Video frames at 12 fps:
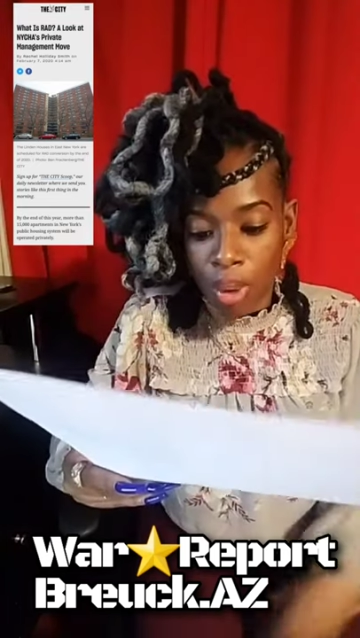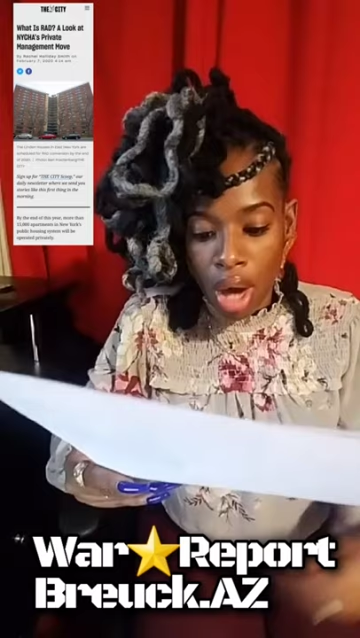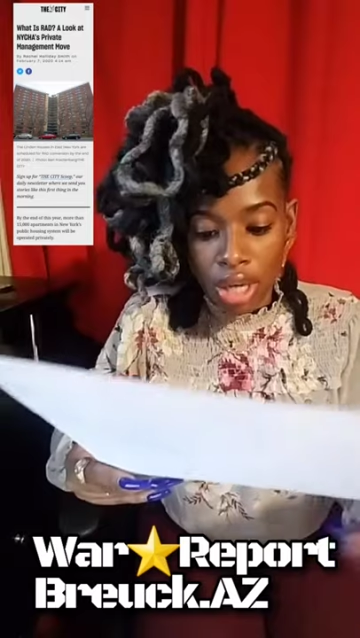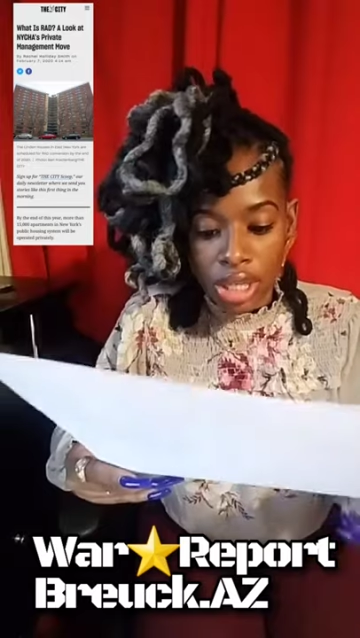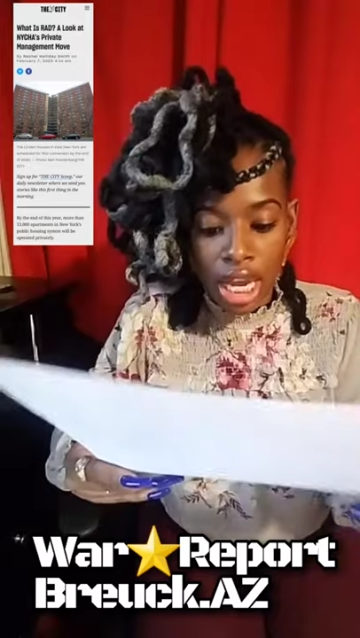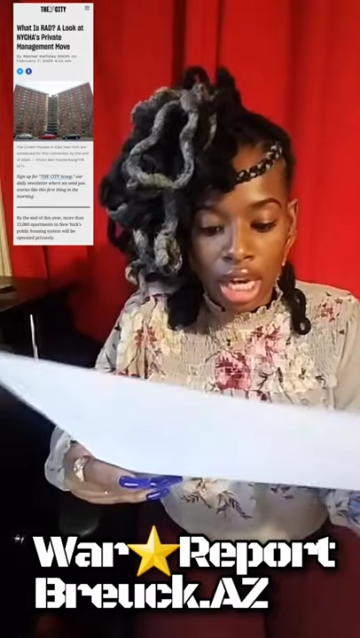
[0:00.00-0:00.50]

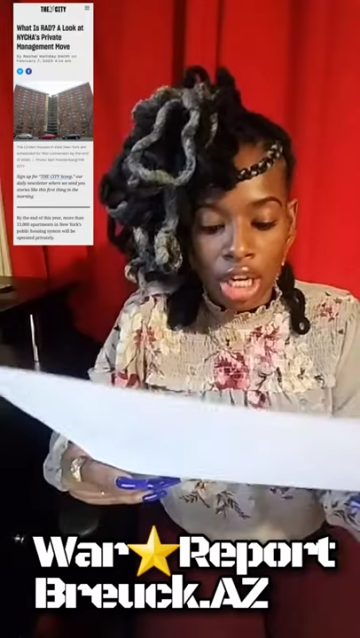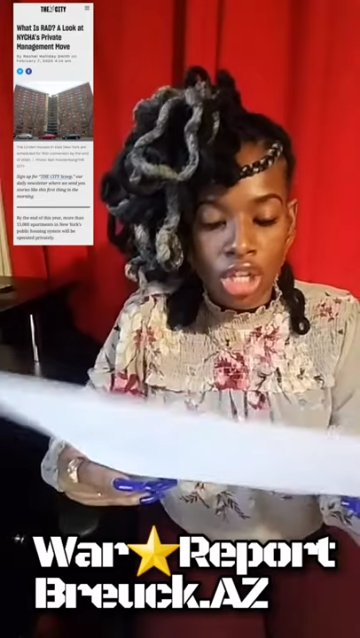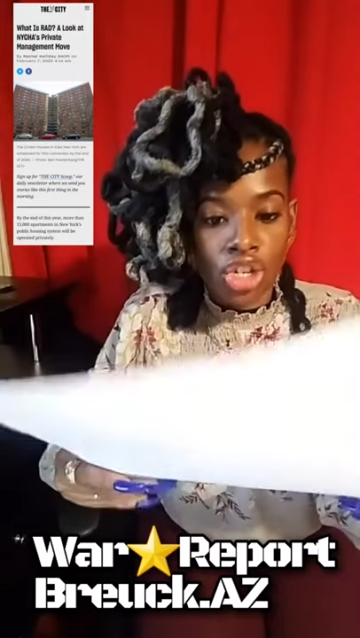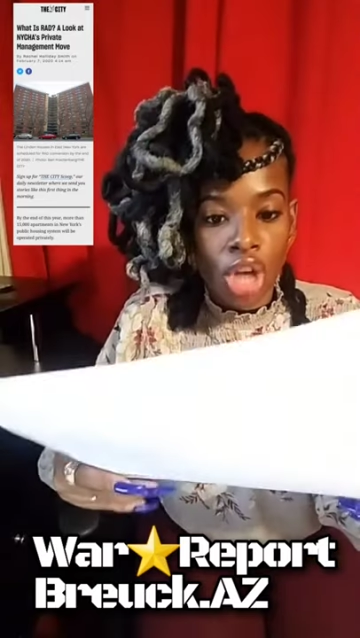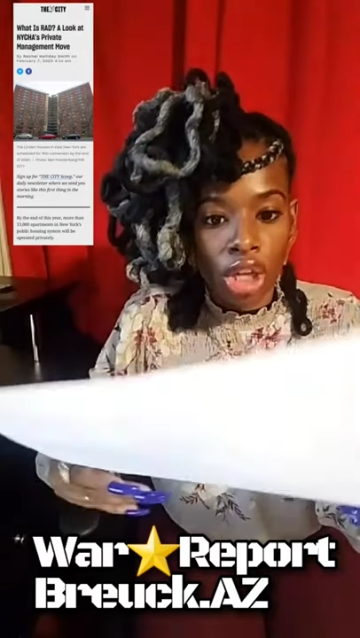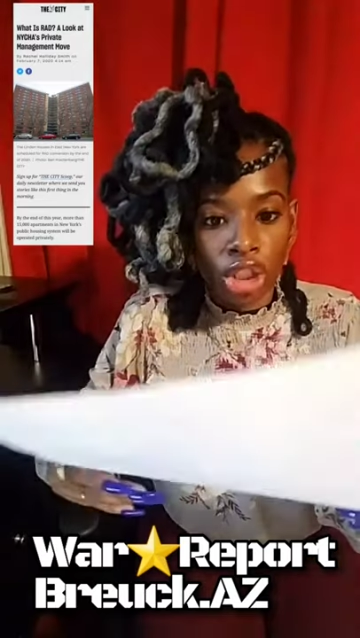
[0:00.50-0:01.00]
Partners in
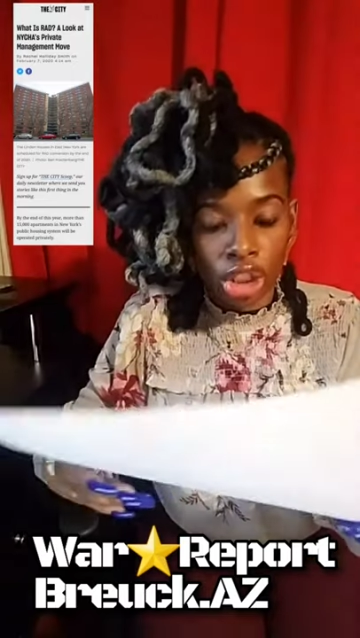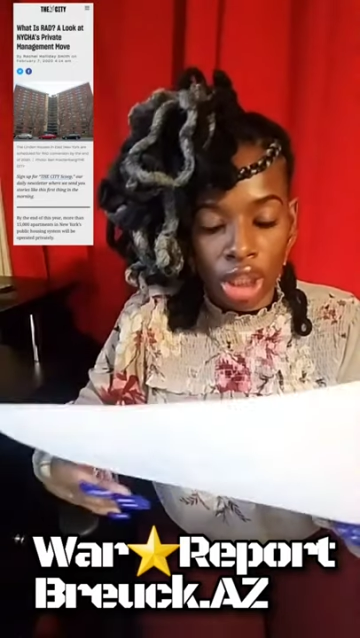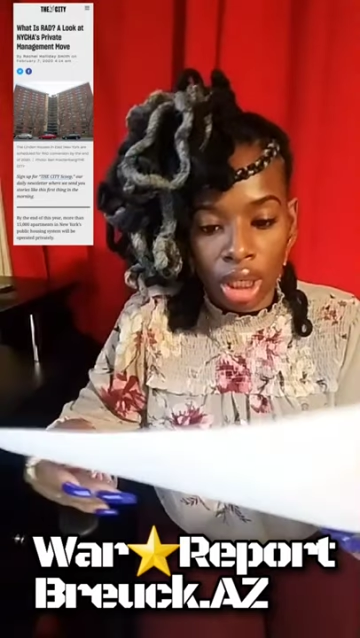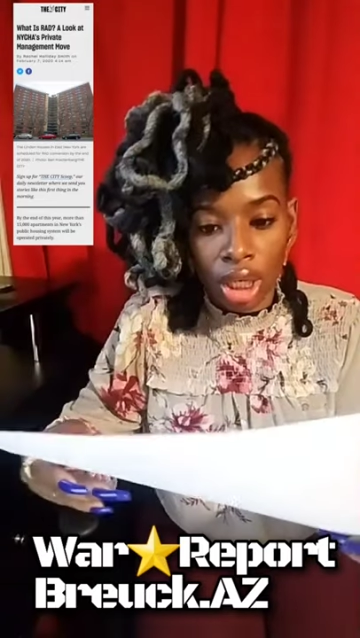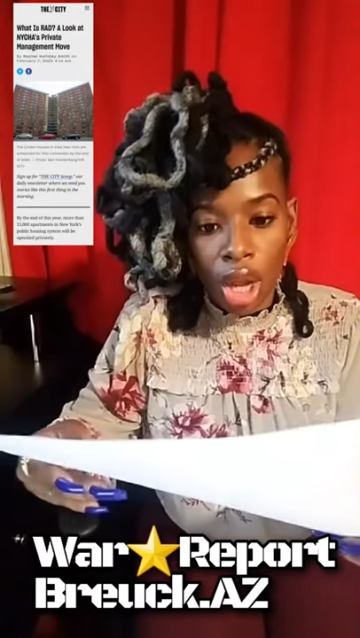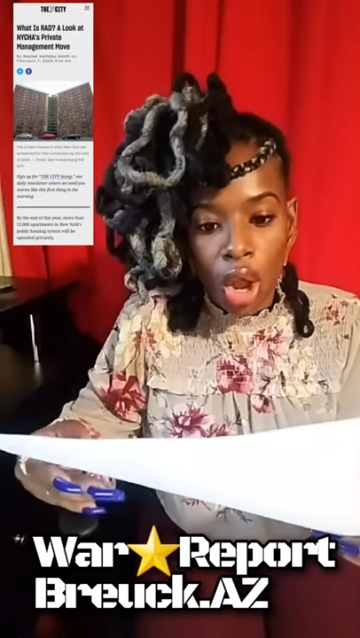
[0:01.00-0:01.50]

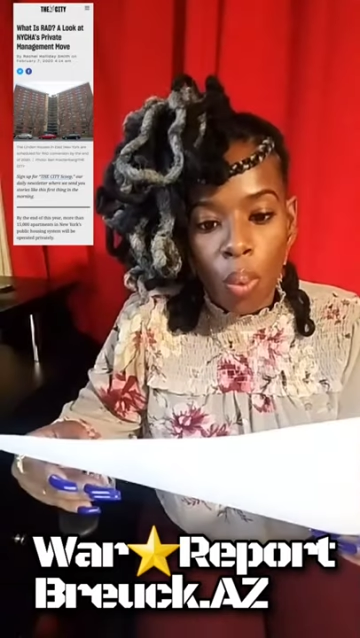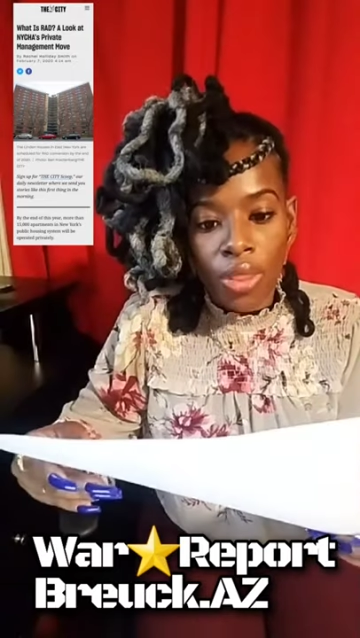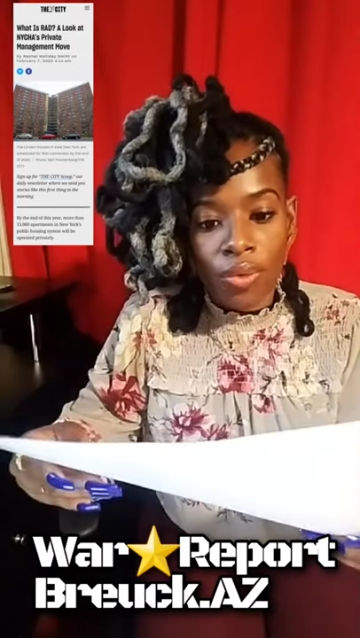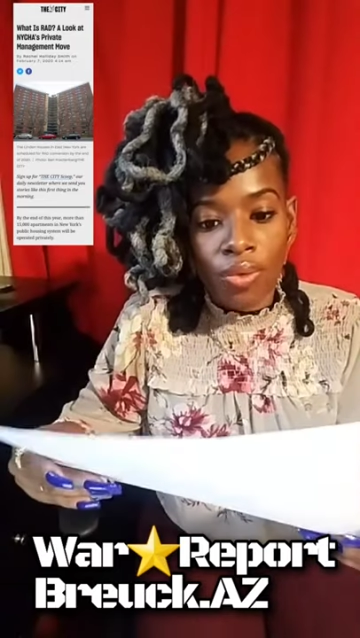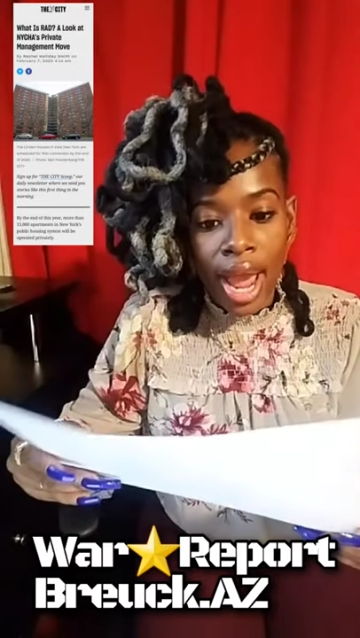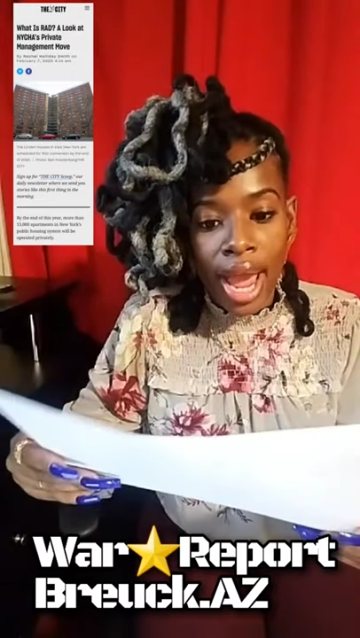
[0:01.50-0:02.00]
conjunction
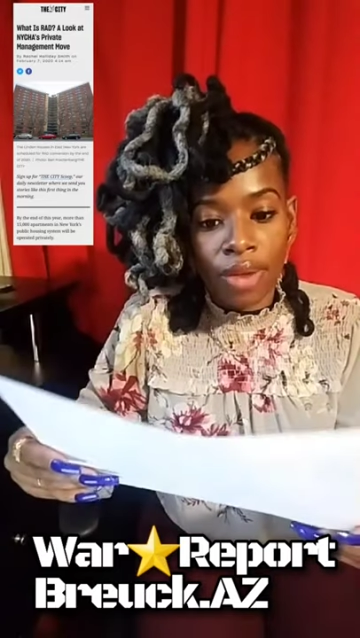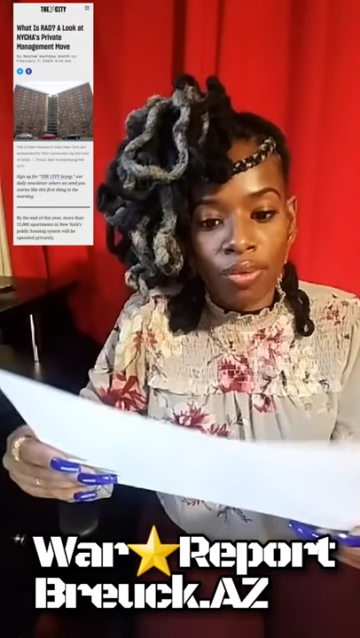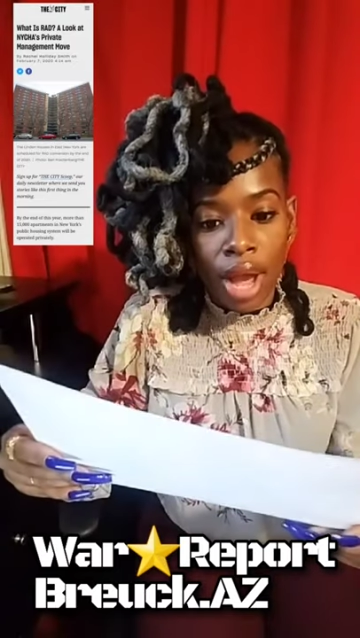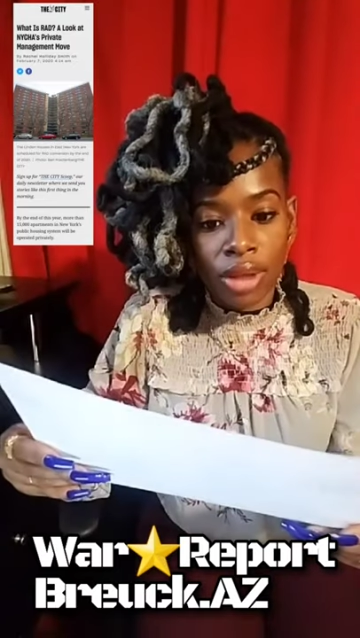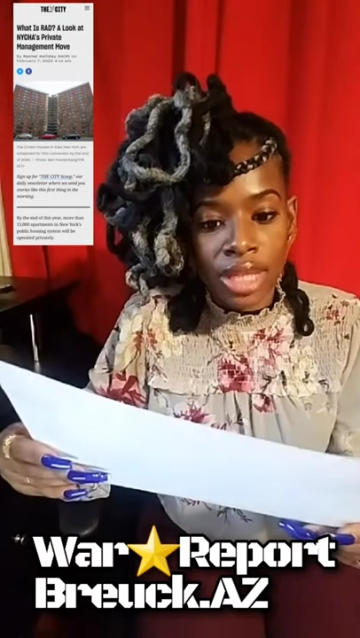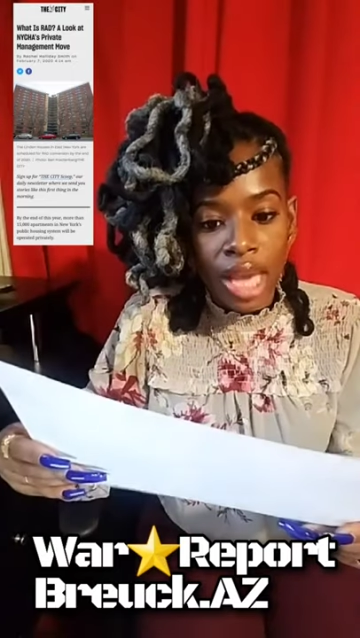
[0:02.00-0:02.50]
with the RAD
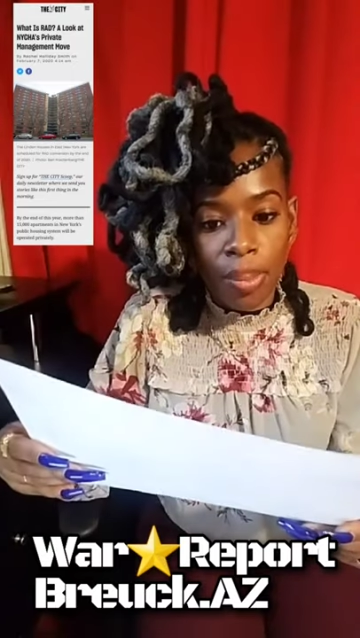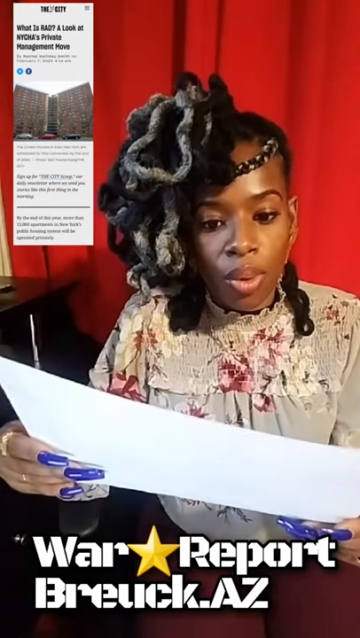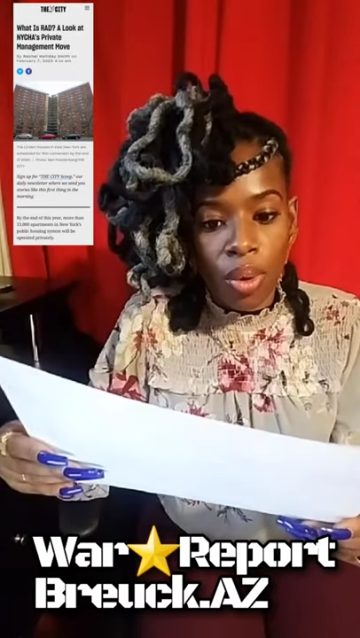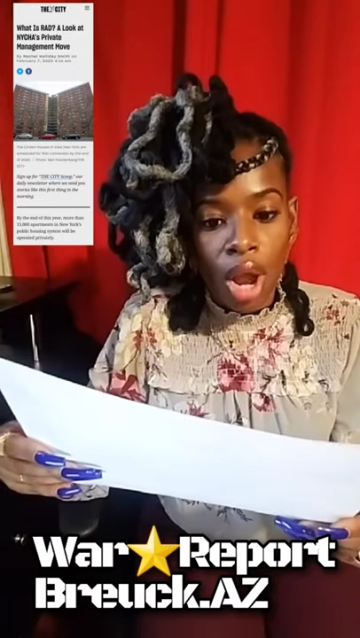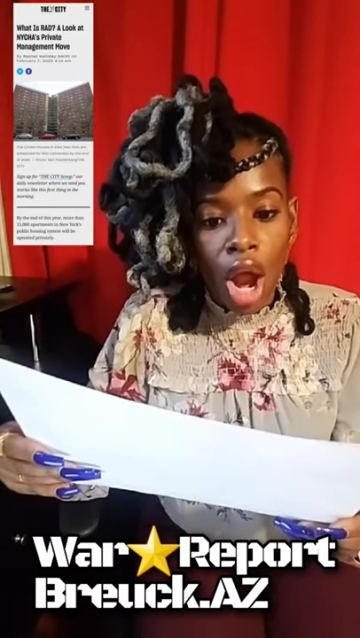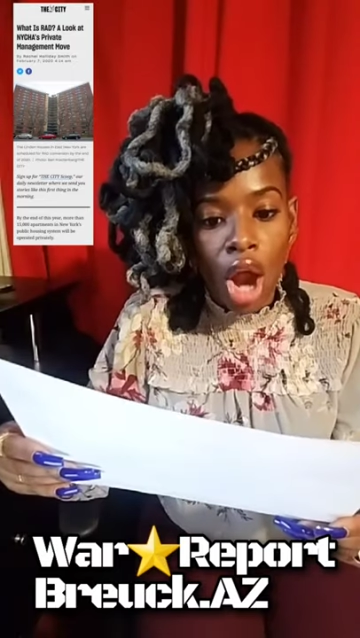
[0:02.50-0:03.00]

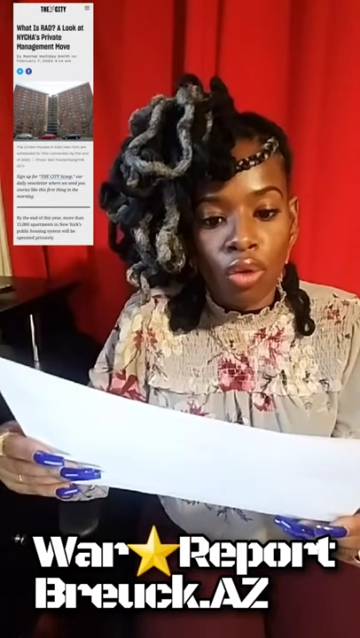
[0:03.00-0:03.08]
Roundtable,